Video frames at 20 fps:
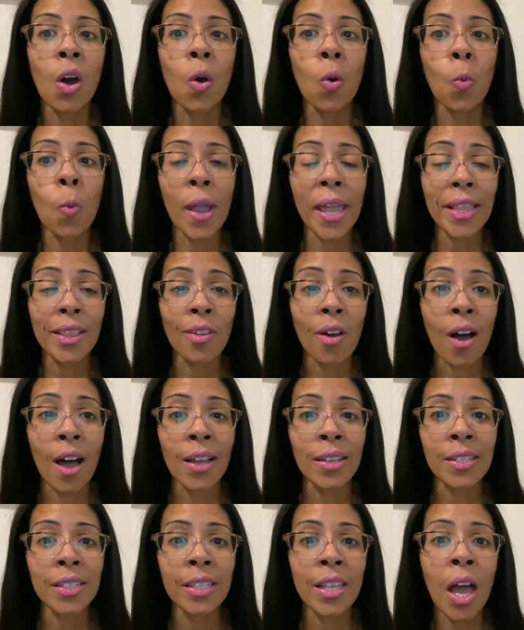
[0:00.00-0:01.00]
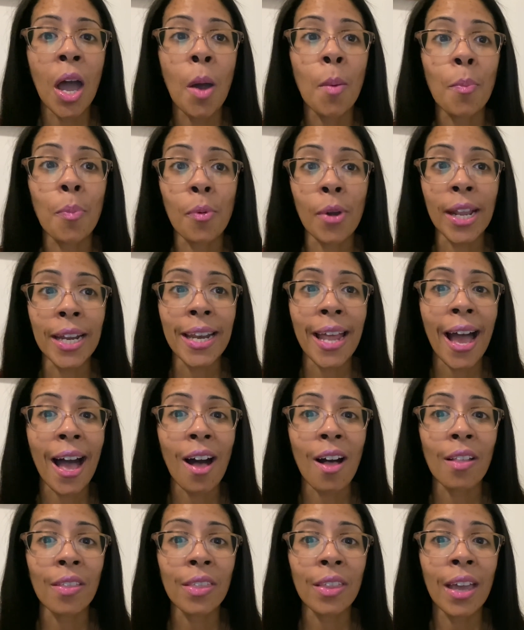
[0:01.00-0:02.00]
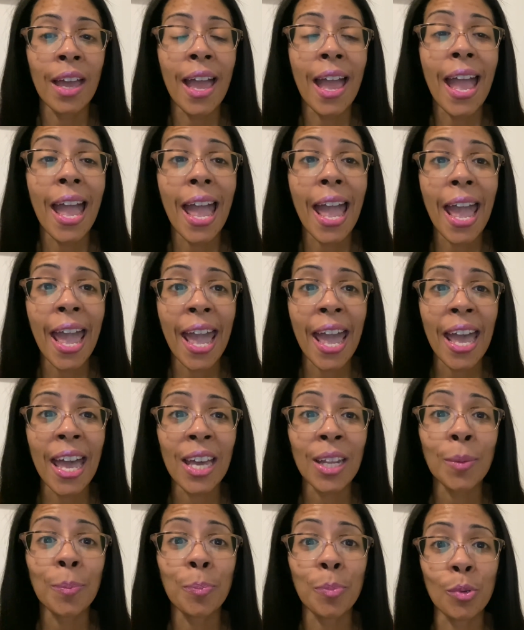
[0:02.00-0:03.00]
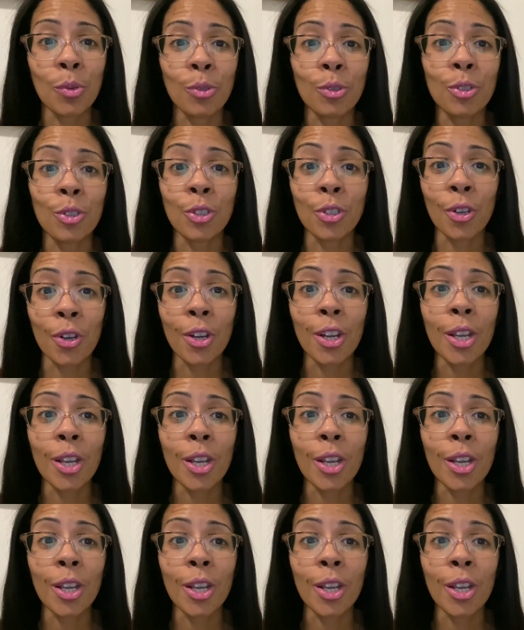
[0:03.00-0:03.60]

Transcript: weight loss, brain health, and boost your